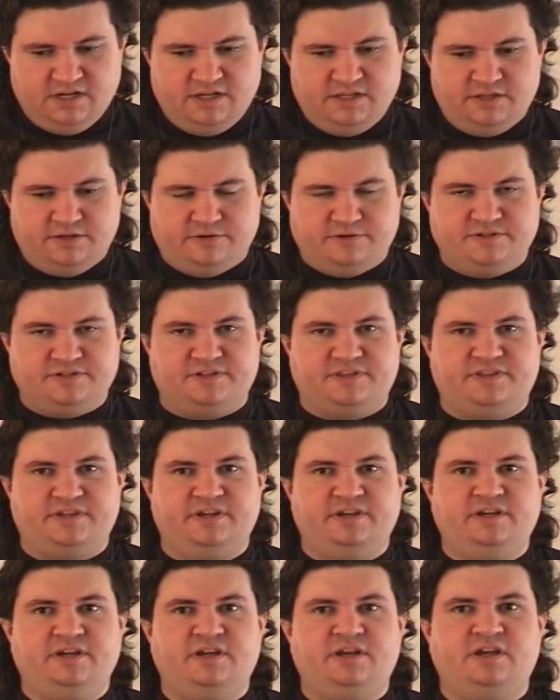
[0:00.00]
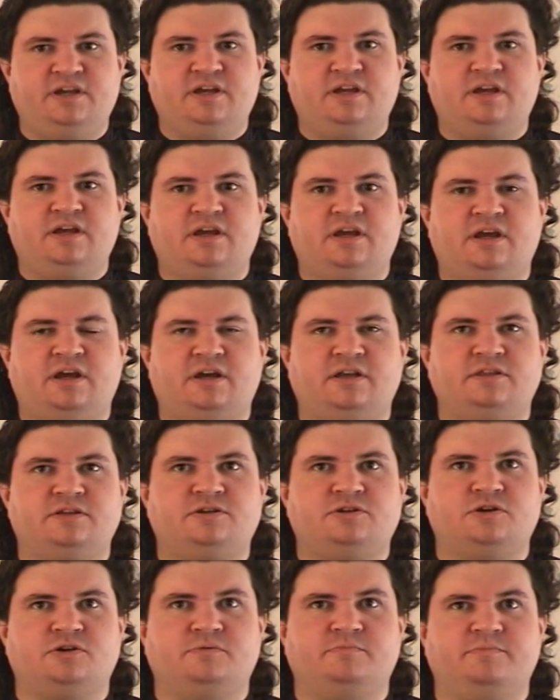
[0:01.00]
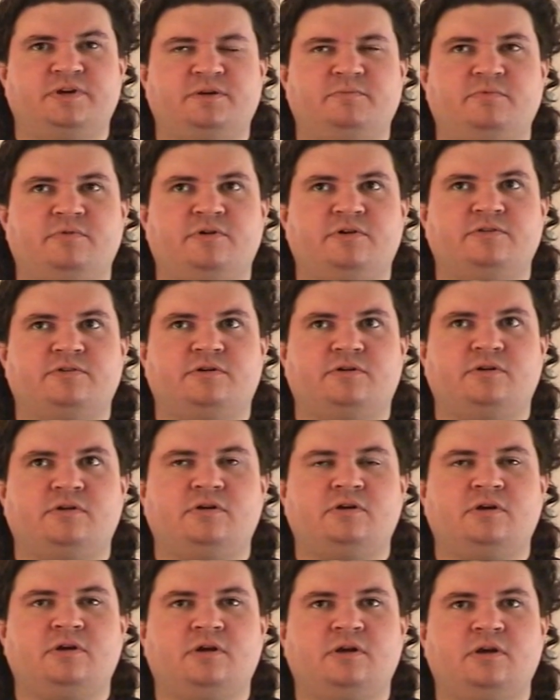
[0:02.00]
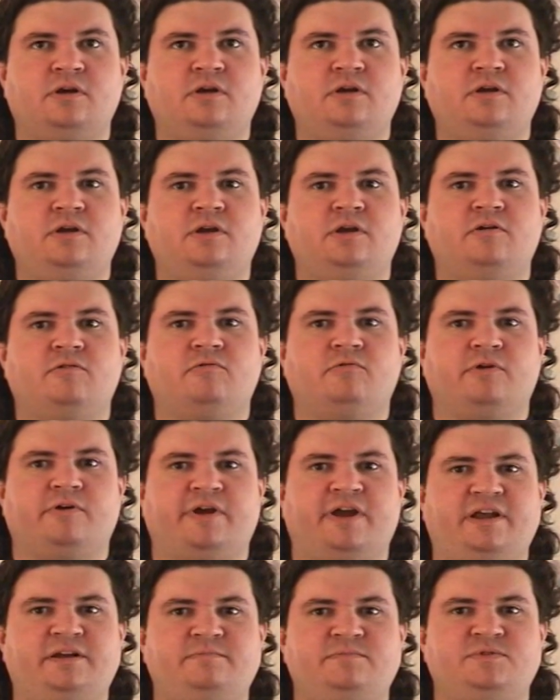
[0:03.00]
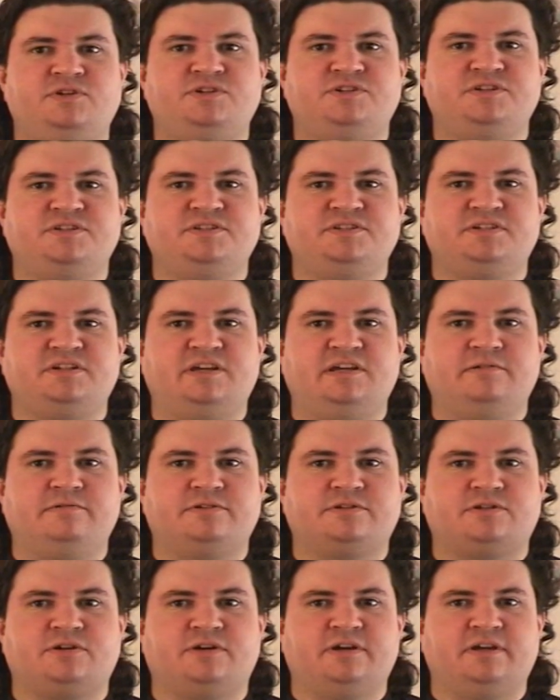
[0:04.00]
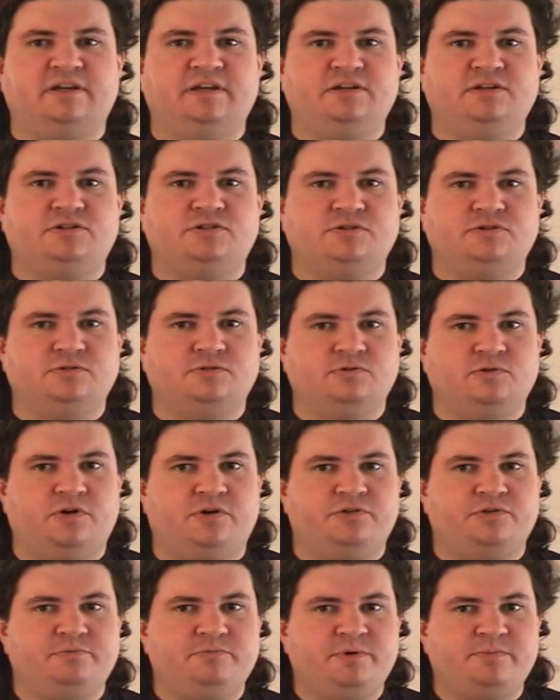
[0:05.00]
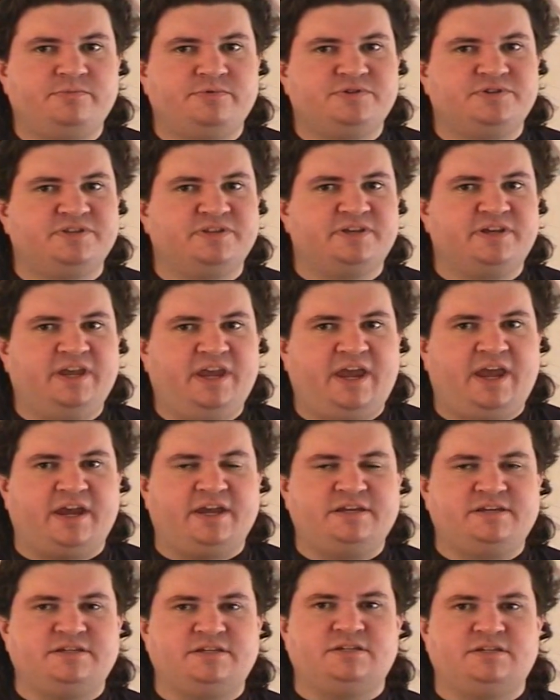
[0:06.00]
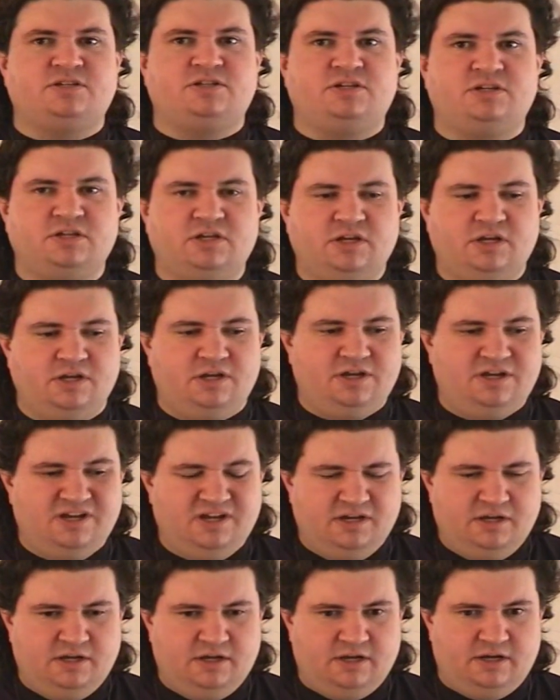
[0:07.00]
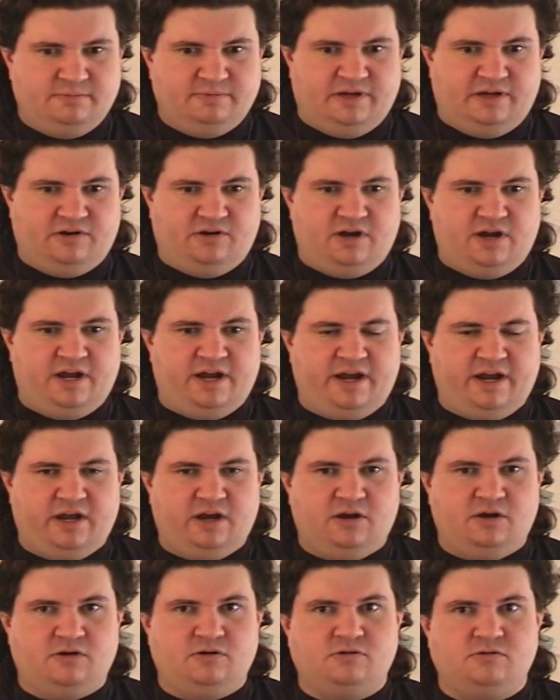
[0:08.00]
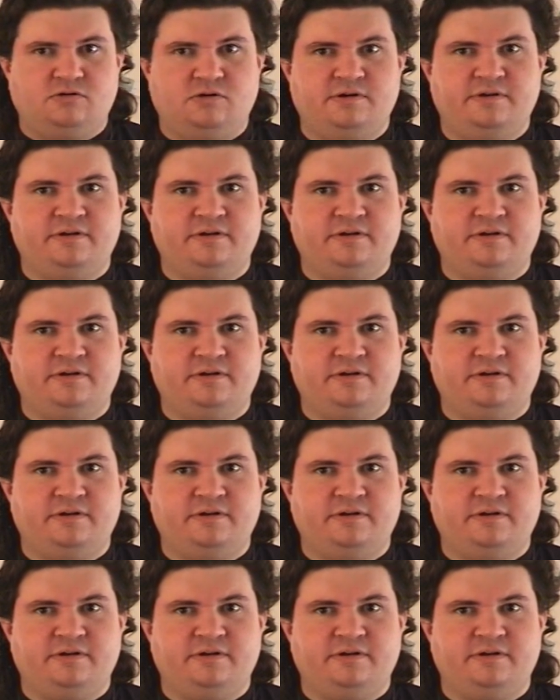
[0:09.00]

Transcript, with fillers: there was a thing on the show Big Brother where Adam Jasinski was talking to other members of the cast about how